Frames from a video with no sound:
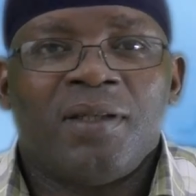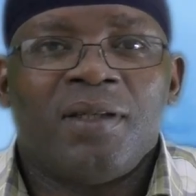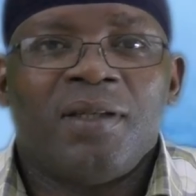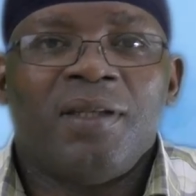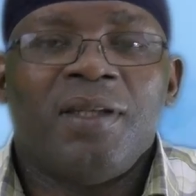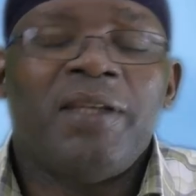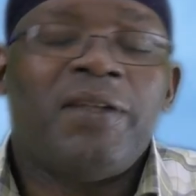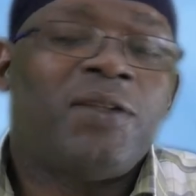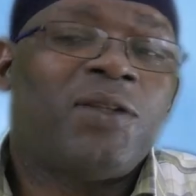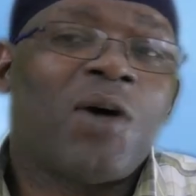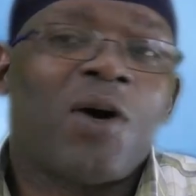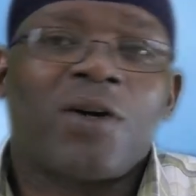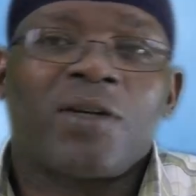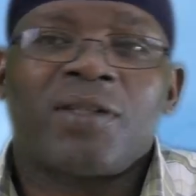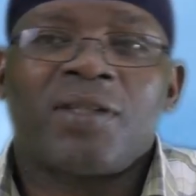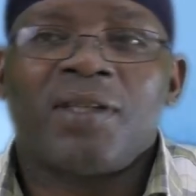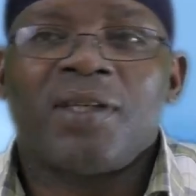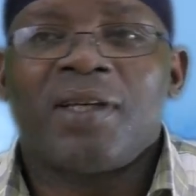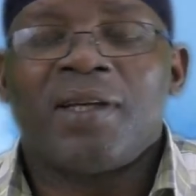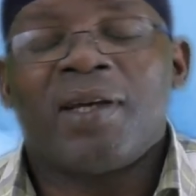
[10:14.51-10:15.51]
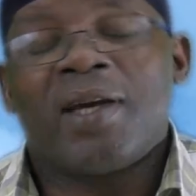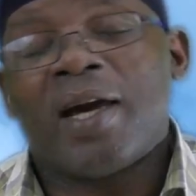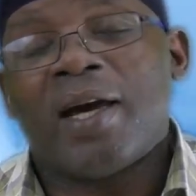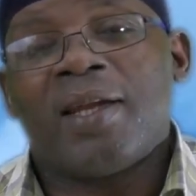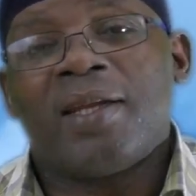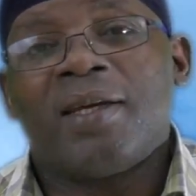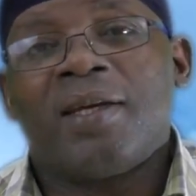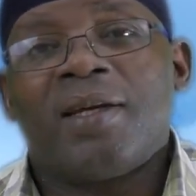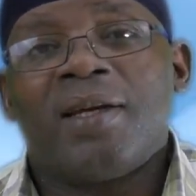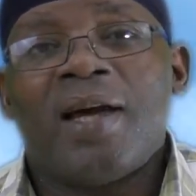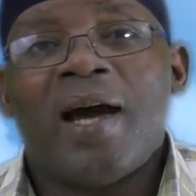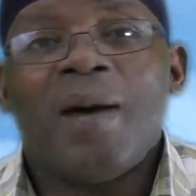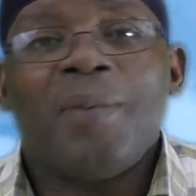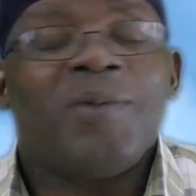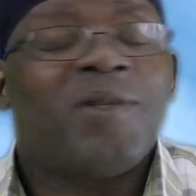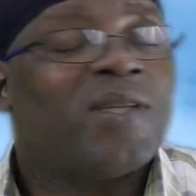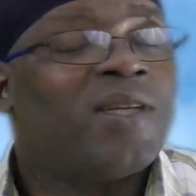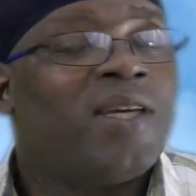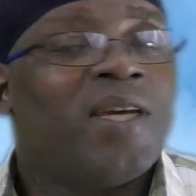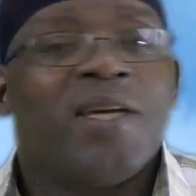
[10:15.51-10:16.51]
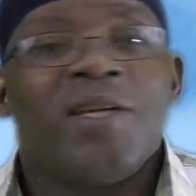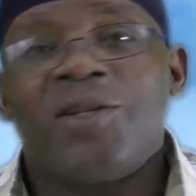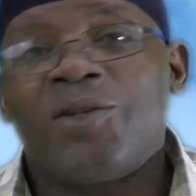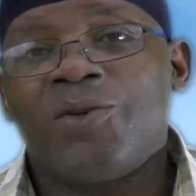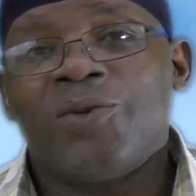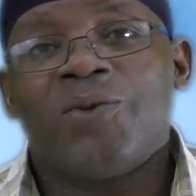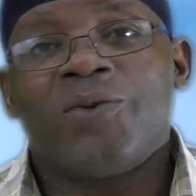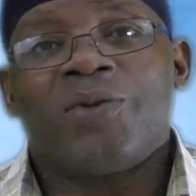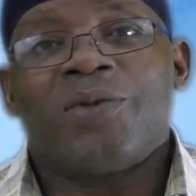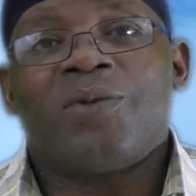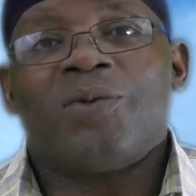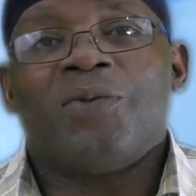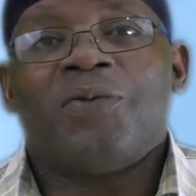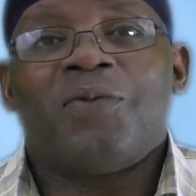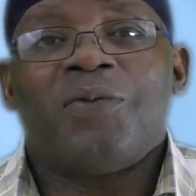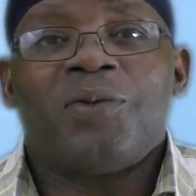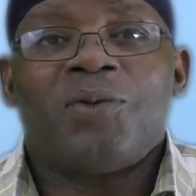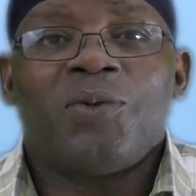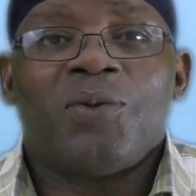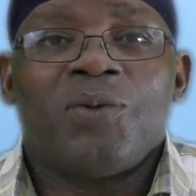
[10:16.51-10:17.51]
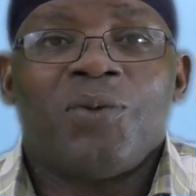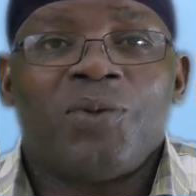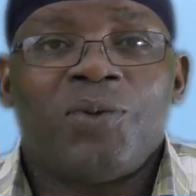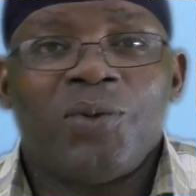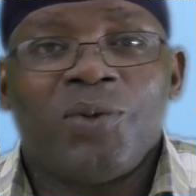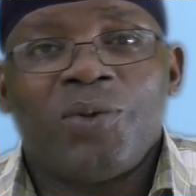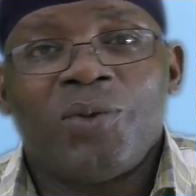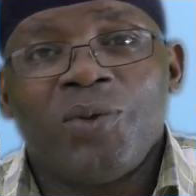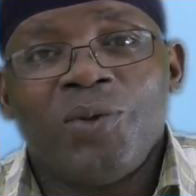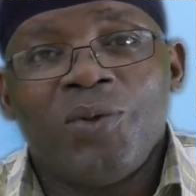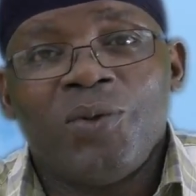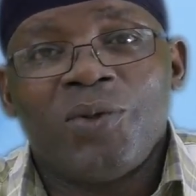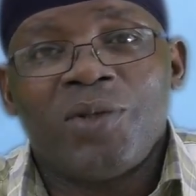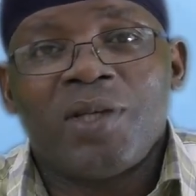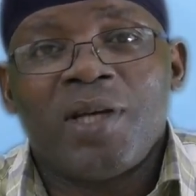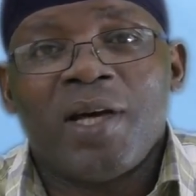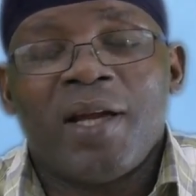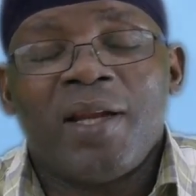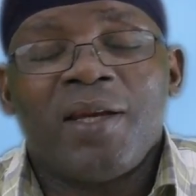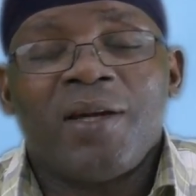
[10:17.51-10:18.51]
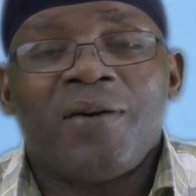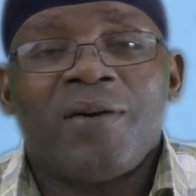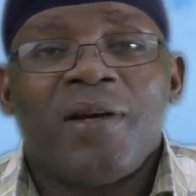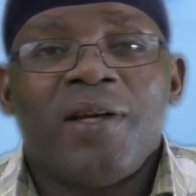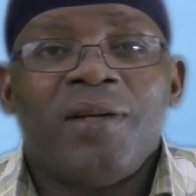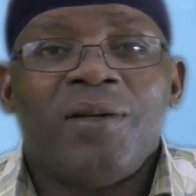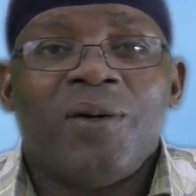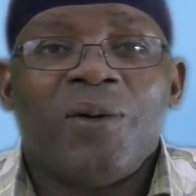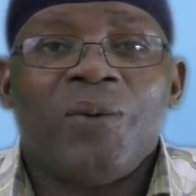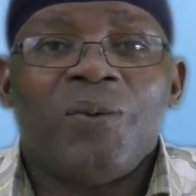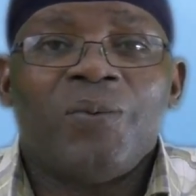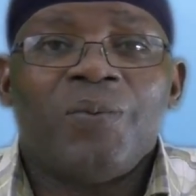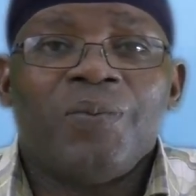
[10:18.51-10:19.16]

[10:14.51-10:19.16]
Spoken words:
The toxic garlic. I'm scared to use garlic right now.